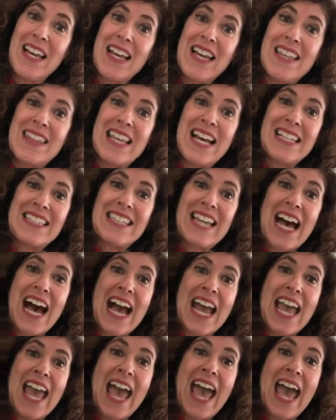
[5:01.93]
That's
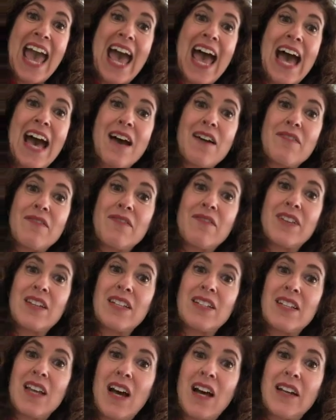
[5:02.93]
I have
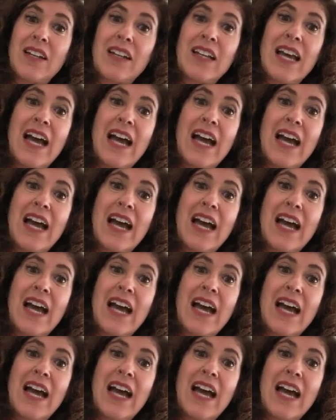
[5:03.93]
done,